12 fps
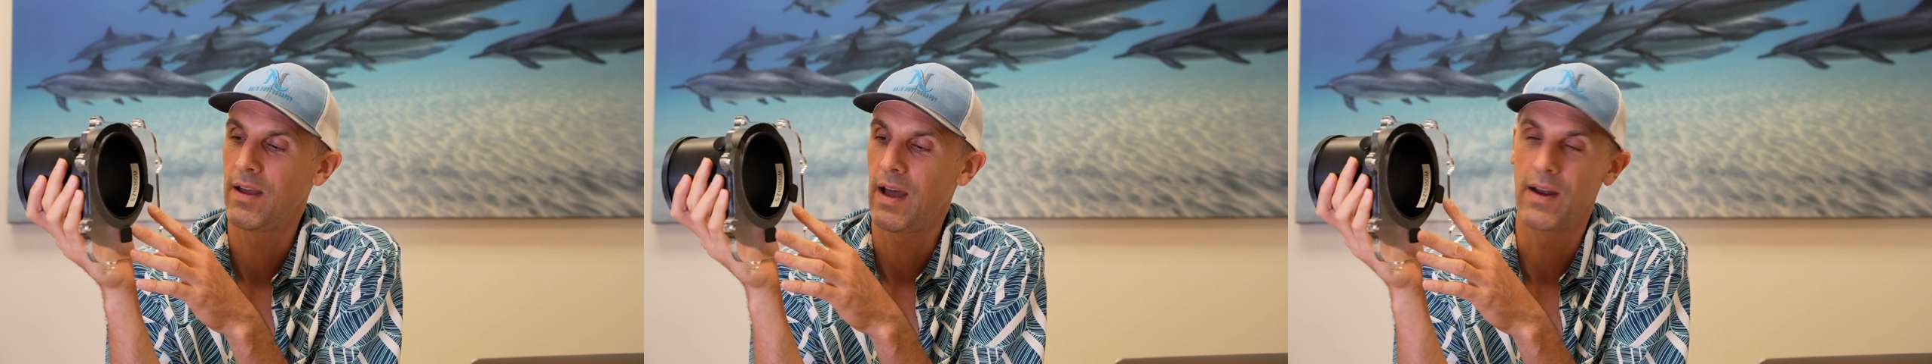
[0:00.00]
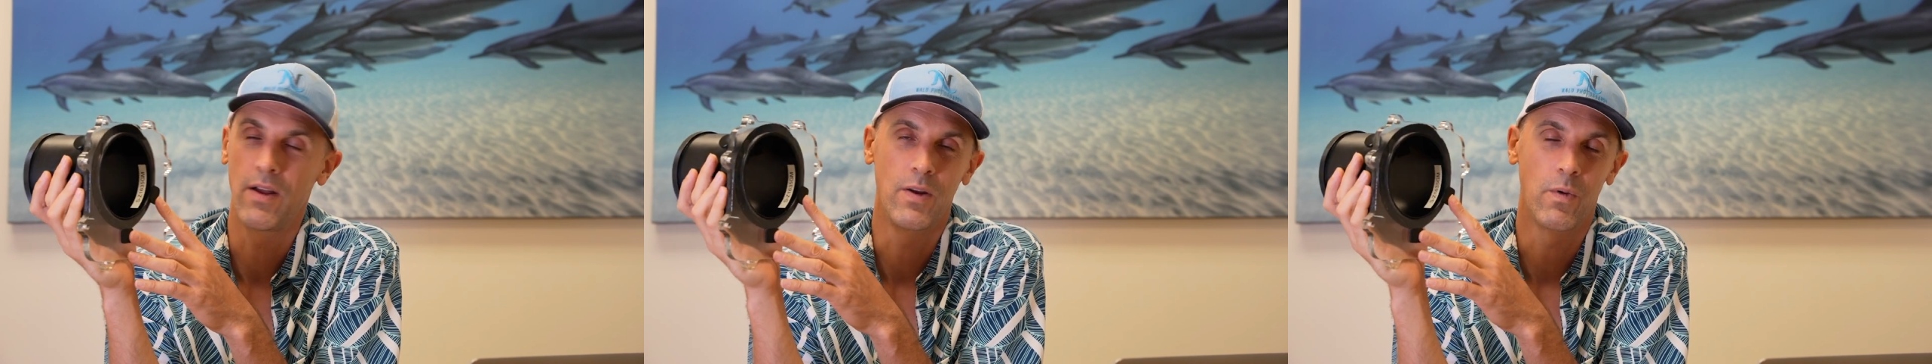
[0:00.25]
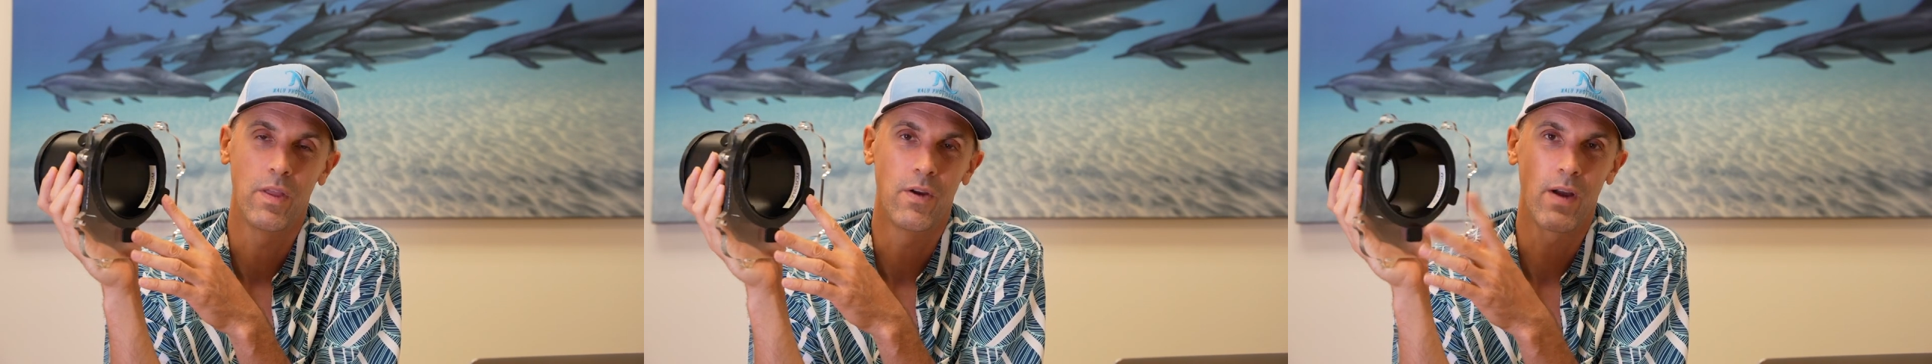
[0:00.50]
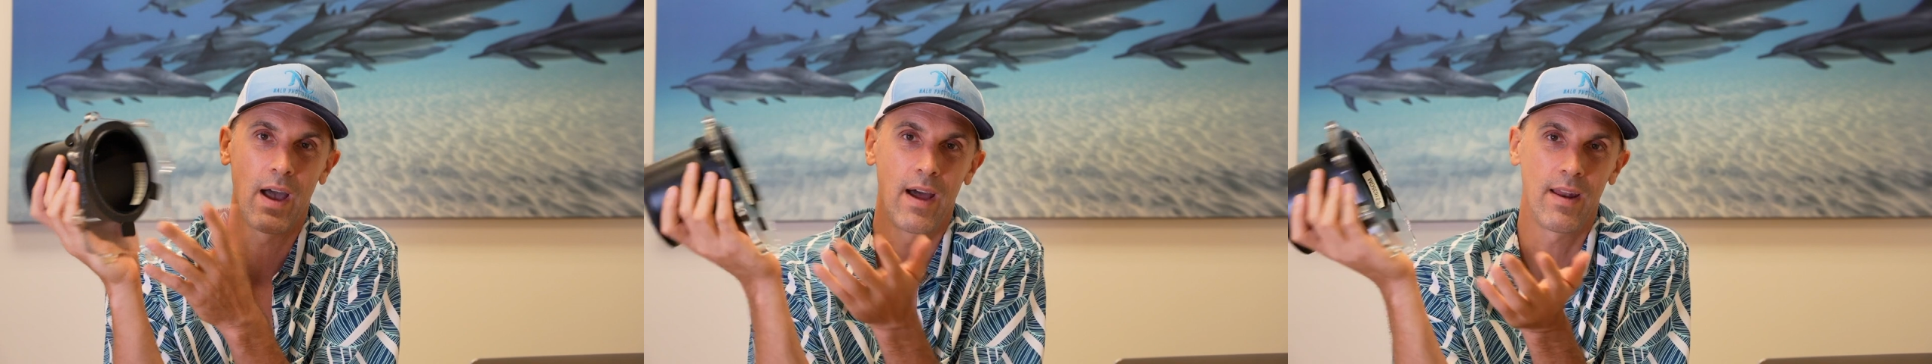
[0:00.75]
I don't know where
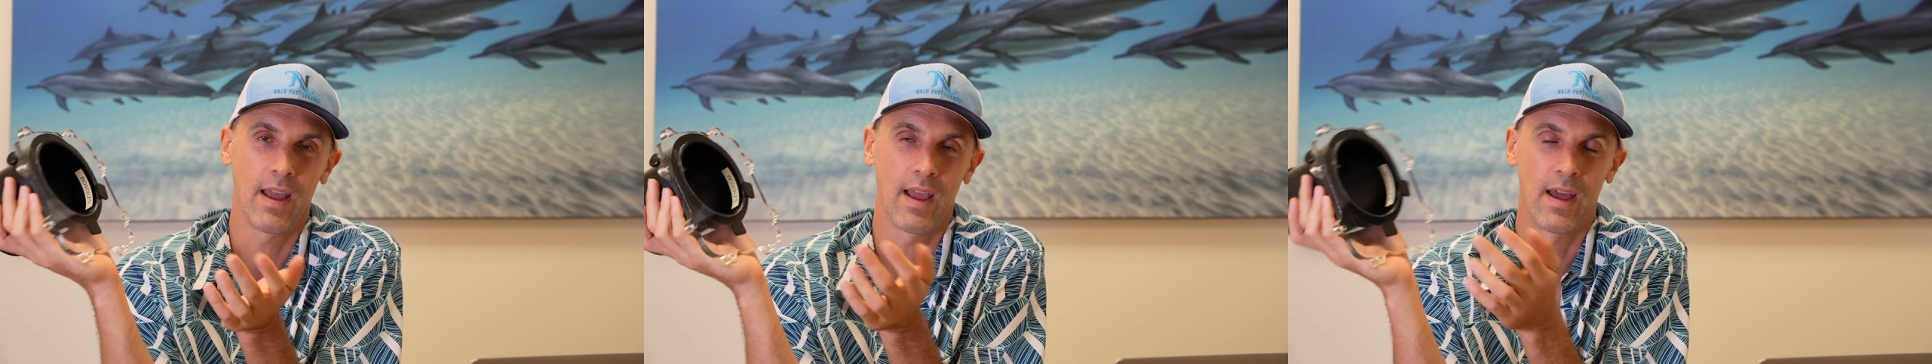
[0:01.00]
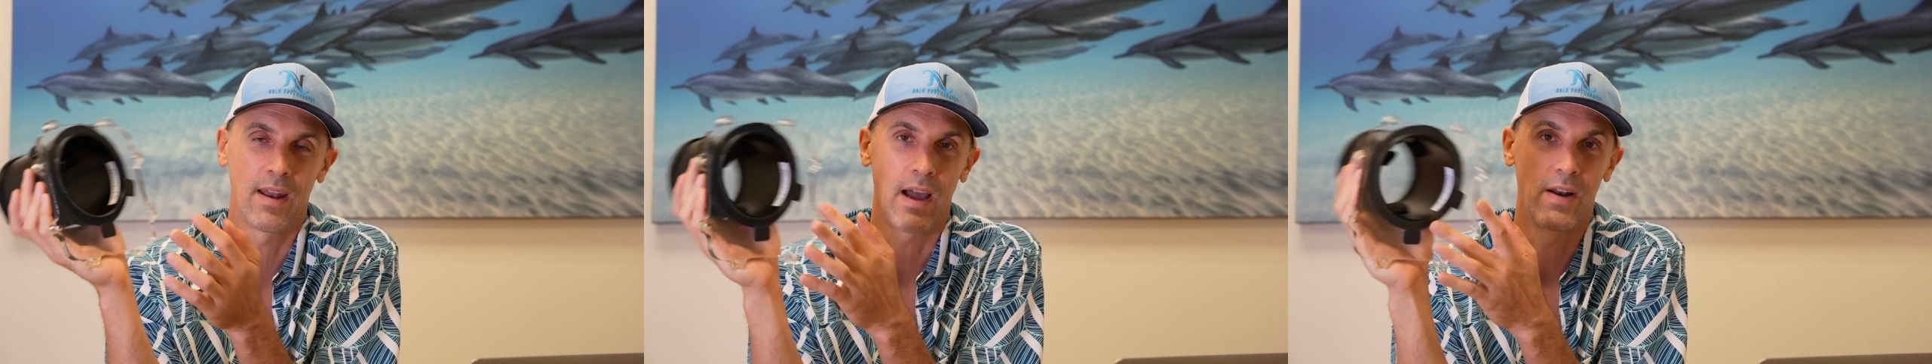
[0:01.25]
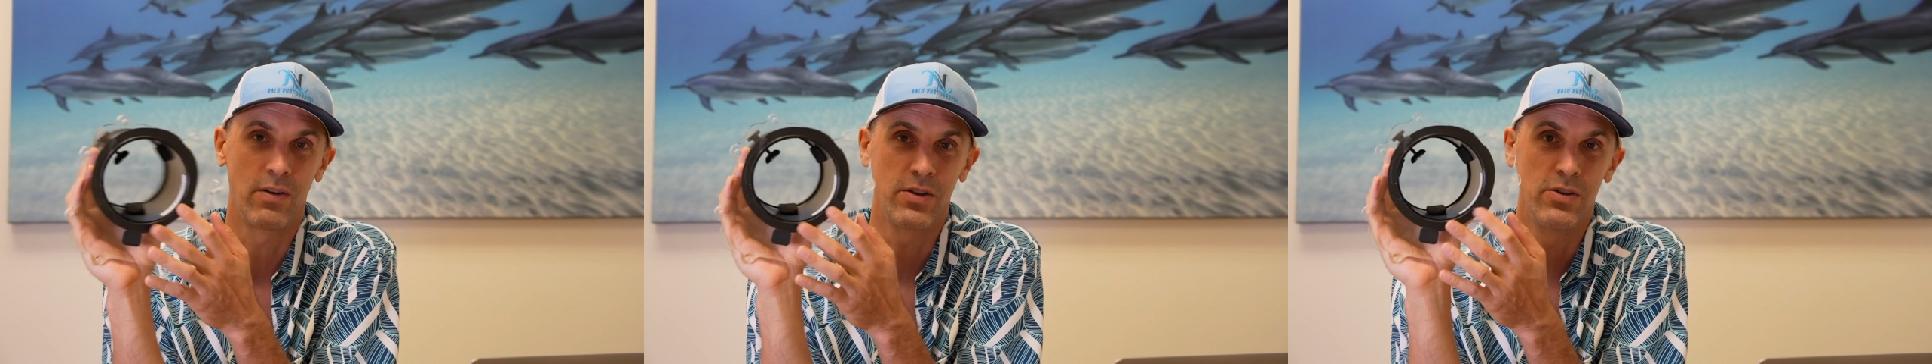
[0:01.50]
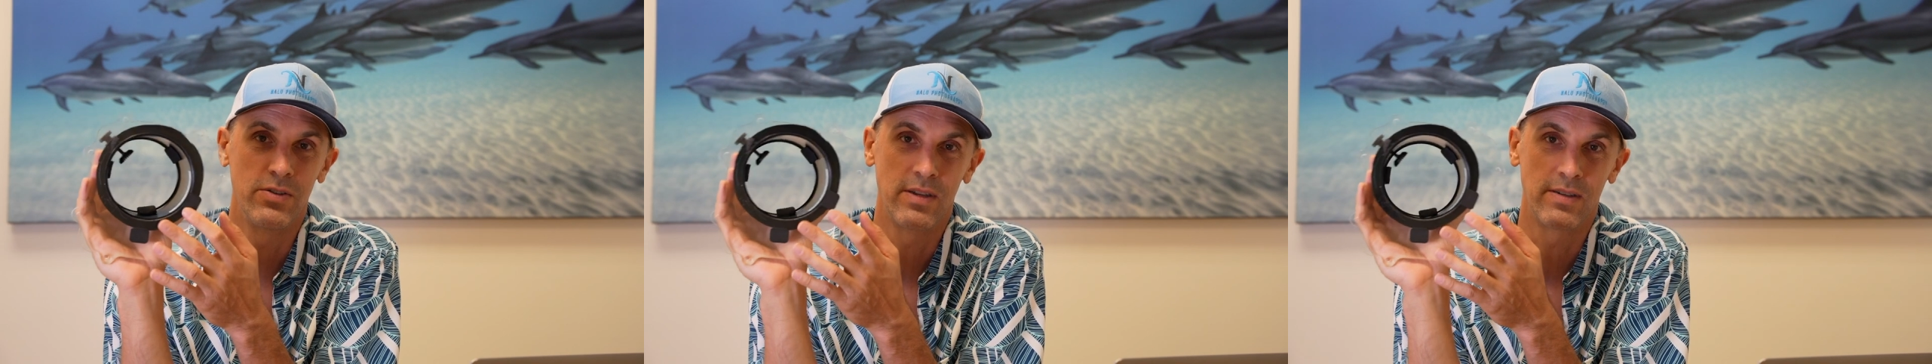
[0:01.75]
they're at, and I don't
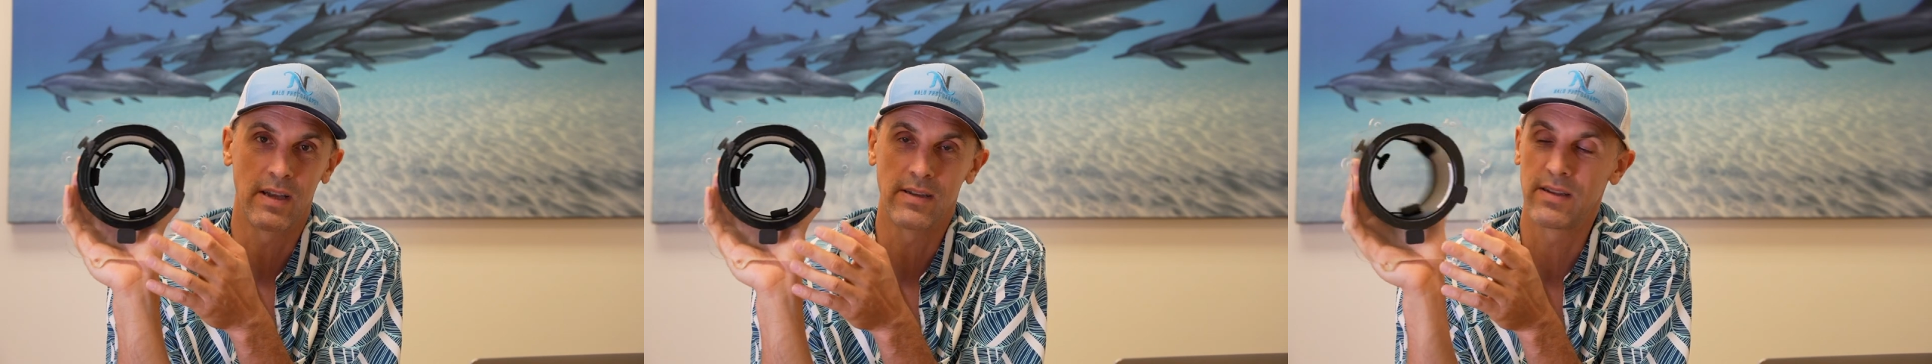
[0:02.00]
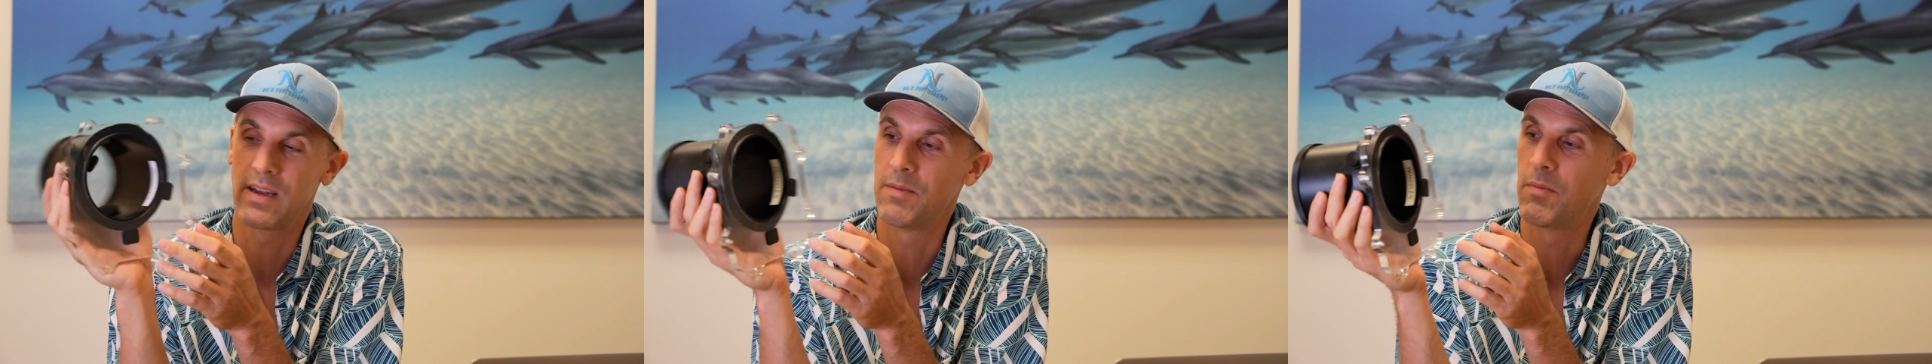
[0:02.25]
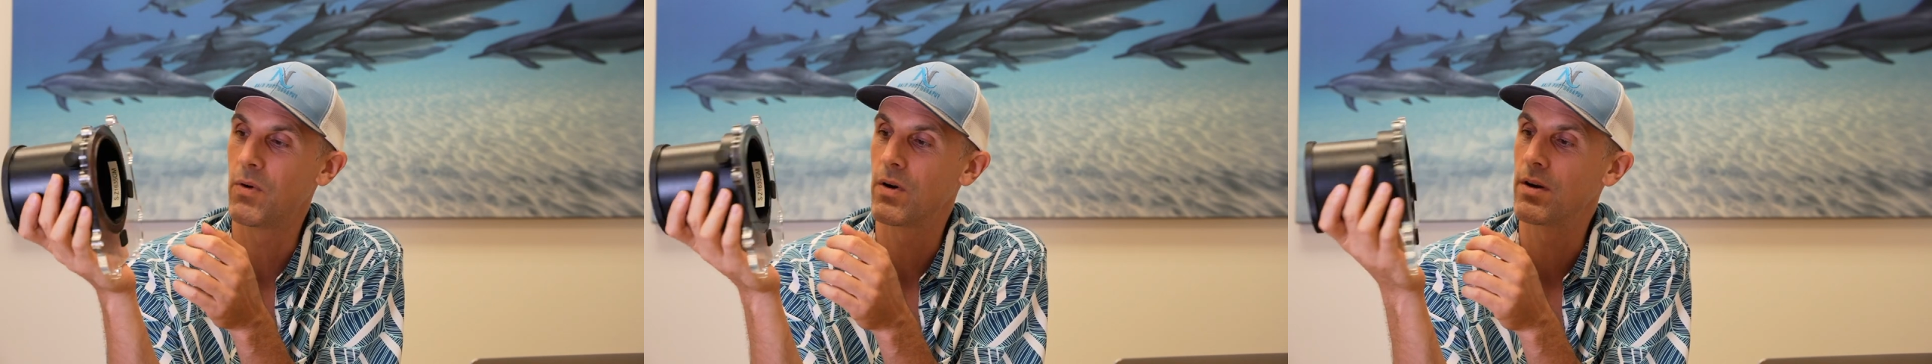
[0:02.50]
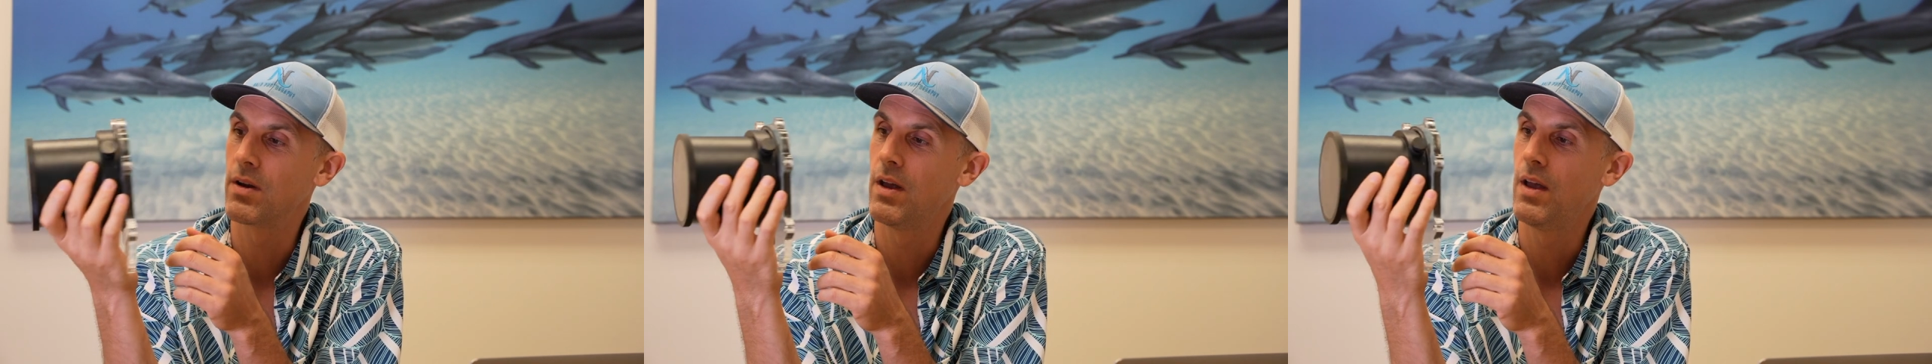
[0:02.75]
use these things anymore.